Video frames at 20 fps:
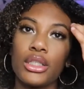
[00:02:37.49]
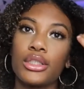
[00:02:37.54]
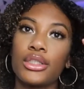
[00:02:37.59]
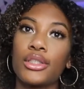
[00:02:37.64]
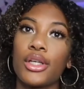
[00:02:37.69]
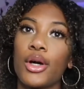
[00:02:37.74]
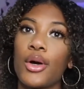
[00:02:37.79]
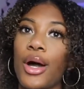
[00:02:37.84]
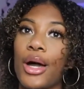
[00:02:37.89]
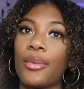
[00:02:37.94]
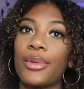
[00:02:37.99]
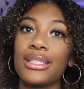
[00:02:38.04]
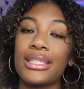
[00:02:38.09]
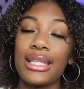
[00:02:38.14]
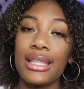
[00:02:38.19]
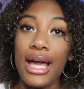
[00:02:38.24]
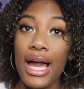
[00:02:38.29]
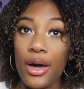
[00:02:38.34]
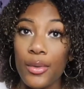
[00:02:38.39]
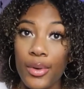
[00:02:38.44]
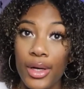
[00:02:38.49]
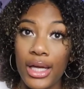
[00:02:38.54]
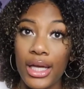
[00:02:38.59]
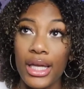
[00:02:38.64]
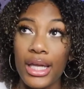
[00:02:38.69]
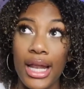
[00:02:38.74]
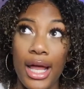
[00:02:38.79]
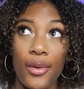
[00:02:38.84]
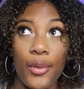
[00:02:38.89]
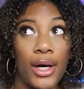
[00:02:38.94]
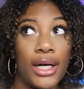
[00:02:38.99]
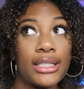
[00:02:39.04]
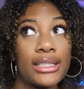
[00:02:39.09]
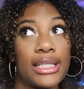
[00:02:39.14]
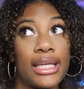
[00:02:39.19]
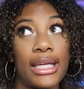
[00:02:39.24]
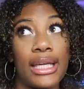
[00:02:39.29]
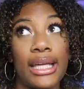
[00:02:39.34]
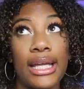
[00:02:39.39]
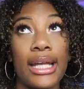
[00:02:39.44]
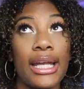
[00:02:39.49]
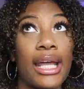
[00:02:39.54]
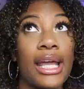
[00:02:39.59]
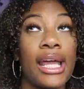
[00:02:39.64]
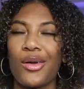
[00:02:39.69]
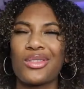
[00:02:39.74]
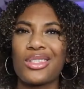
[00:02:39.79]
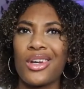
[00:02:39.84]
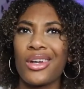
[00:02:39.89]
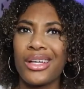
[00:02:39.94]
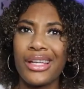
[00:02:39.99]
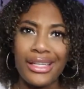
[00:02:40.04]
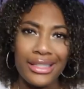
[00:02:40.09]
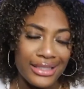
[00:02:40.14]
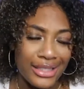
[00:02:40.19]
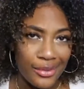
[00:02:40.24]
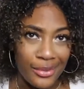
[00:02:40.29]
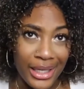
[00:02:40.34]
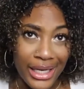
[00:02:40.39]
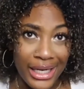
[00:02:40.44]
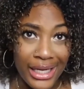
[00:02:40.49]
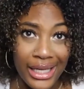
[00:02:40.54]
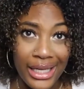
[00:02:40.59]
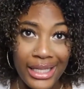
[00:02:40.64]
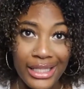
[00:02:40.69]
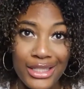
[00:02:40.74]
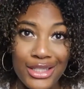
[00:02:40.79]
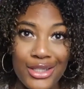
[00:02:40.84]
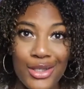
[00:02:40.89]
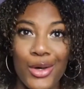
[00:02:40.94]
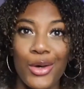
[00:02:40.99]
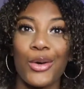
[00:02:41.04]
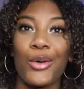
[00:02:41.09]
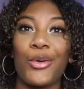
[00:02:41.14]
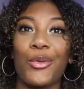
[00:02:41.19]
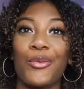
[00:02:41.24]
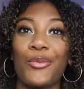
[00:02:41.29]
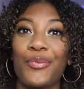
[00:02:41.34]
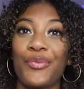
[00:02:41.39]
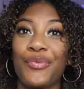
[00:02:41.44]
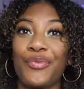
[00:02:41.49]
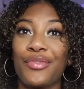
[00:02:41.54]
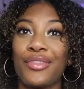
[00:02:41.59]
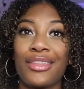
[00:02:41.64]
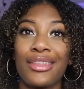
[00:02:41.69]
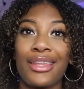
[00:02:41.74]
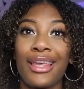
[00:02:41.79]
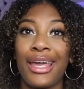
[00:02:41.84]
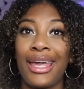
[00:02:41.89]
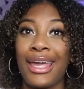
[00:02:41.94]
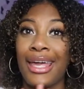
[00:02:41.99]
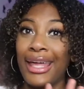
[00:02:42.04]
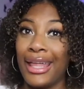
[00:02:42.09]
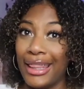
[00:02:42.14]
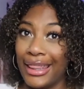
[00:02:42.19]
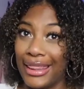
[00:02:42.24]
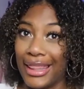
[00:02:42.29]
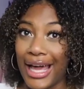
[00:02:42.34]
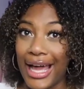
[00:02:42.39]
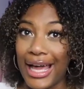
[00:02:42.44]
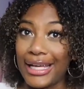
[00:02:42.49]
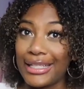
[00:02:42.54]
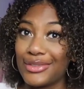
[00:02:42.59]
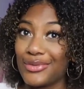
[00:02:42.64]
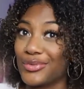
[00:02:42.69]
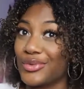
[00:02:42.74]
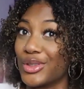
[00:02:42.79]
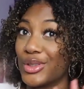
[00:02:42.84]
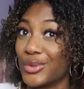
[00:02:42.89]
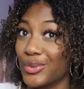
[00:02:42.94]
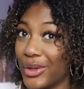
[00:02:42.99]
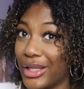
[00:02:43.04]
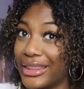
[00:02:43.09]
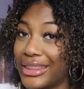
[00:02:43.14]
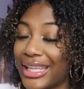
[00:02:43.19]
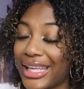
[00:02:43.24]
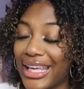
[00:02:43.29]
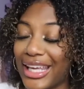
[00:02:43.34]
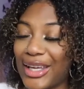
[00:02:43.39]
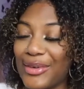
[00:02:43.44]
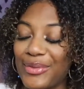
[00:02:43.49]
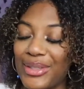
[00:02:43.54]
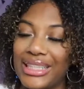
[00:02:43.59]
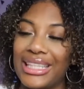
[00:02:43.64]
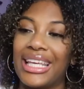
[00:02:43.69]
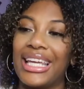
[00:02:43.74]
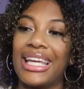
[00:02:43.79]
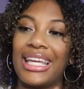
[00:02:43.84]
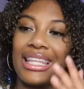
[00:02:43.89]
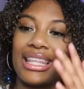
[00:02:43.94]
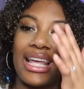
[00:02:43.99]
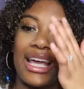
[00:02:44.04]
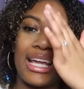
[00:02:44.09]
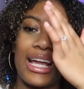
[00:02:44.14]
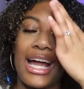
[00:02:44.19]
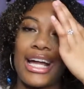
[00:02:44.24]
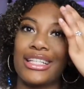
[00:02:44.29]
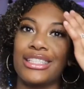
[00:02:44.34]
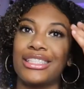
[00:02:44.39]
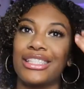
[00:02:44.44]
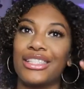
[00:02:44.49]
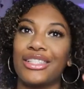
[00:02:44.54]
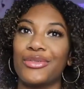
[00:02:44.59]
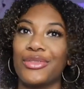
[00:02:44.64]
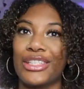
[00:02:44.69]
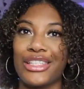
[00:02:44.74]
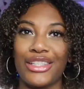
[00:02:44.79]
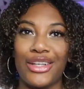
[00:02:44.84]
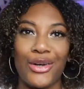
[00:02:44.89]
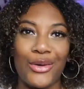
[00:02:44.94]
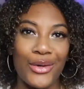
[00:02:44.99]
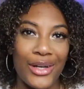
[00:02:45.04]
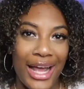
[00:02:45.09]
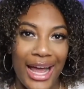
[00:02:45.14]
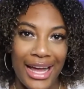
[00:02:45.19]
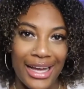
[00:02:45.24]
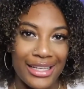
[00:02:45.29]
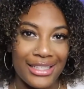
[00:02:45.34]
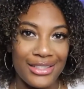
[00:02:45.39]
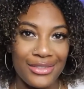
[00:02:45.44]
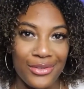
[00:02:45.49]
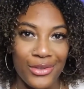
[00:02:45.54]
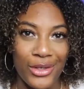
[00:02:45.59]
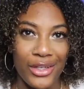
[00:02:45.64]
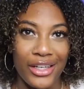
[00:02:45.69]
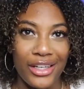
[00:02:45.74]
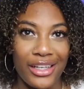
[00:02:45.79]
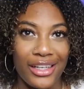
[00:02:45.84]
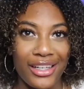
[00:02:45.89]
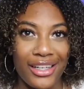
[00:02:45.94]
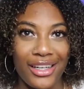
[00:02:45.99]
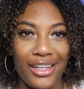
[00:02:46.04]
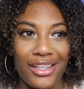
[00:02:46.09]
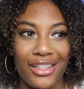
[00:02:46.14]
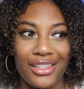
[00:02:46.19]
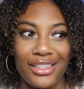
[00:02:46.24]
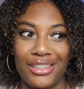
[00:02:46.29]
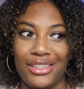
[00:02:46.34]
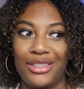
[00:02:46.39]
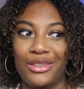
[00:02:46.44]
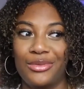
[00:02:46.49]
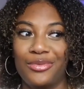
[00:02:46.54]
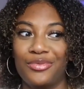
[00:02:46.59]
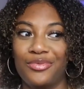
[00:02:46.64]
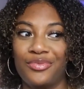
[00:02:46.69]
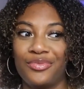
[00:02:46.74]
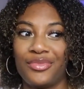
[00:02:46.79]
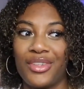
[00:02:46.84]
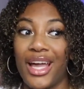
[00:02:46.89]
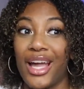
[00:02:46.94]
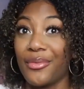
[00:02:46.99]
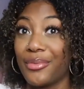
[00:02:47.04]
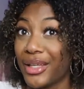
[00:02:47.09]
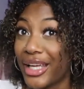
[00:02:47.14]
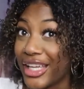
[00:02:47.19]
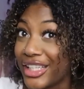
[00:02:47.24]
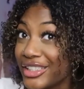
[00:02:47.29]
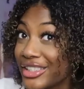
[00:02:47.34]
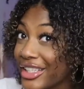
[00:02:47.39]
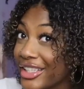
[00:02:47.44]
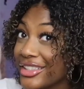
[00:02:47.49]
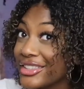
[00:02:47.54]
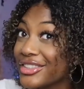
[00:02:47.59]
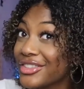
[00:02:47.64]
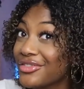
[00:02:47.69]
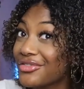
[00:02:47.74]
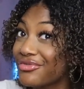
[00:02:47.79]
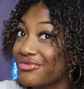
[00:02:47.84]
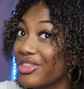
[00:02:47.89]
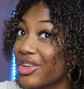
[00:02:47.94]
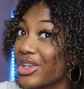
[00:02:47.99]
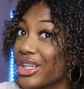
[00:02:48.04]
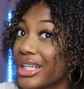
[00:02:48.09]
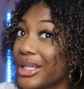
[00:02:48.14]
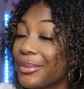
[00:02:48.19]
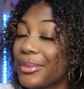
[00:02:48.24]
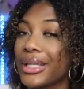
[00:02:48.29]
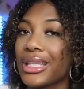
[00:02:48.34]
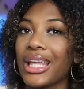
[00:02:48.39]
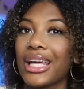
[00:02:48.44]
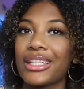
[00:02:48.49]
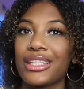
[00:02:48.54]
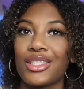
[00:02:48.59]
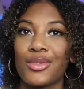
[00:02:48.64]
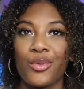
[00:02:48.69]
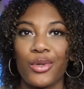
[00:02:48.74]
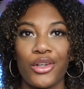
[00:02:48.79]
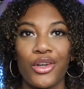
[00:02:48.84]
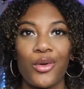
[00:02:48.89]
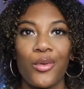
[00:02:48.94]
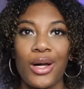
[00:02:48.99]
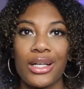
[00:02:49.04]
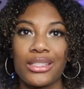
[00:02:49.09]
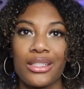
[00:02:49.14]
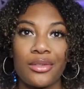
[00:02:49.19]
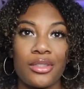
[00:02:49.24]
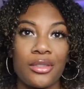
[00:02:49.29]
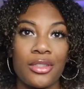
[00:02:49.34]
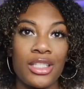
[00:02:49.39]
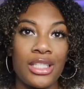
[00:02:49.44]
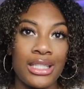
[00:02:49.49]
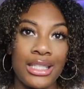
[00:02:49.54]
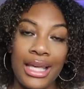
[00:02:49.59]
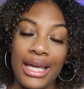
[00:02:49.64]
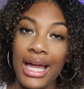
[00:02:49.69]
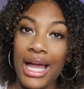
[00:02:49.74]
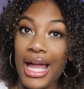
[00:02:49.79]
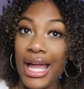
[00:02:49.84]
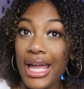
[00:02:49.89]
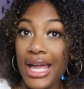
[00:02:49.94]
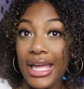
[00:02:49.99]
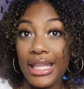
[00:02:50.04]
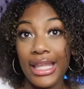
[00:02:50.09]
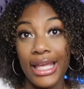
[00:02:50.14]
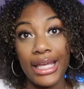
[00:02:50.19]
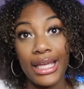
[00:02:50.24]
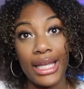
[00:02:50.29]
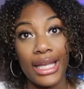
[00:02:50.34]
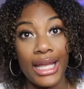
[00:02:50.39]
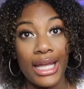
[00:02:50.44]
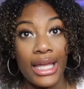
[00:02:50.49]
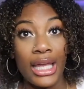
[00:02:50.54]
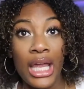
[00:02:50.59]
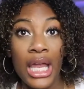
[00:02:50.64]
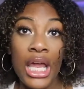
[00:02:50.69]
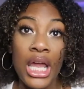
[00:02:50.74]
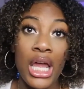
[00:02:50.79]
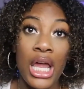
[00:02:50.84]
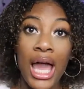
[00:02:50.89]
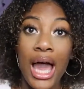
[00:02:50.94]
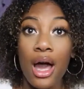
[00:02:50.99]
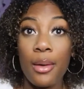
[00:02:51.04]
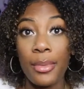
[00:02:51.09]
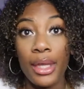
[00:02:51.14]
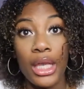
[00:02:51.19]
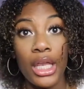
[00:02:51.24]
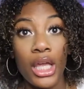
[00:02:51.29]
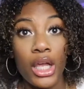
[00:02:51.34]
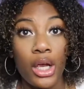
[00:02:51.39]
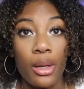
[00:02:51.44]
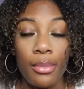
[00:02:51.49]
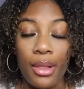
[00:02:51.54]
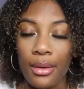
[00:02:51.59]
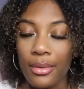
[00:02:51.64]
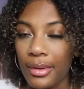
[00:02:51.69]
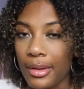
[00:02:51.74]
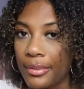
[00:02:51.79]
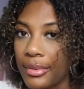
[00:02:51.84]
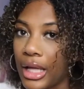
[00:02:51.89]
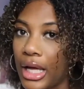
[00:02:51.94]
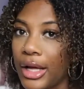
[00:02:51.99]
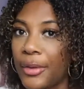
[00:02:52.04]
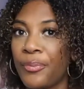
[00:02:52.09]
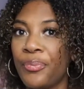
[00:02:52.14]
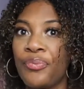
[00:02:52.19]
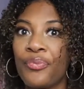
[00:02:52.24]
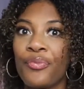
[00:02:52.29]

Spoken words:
So I went to that one. I walked in. I was already intimidated, so that was one thing, but then like I didn't really know who to ask for a application for. But like this one girl walked up to me, she's like, hi, like can I, how many, or blah blah blah.